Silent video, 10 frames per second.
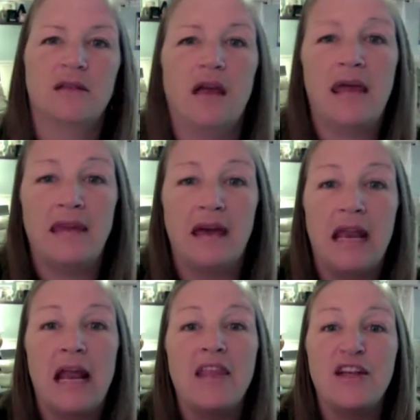and
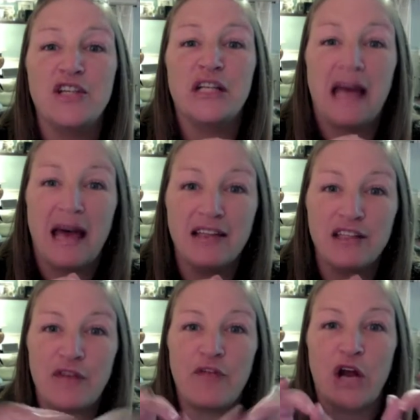then they should
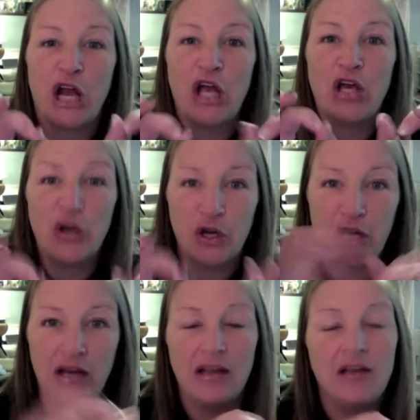last for a
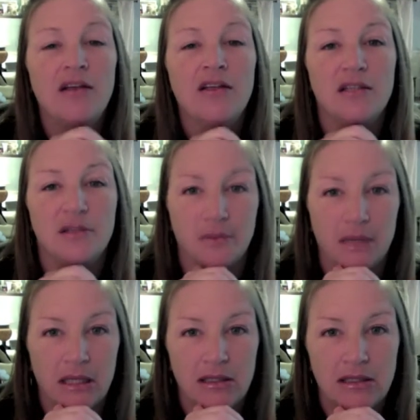good 2
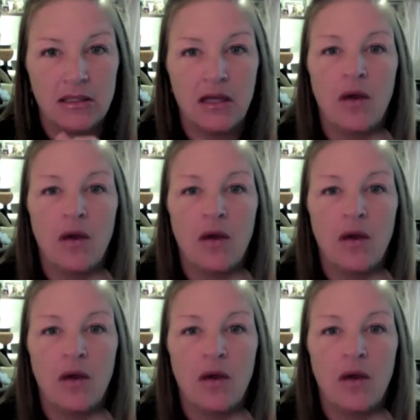weeks.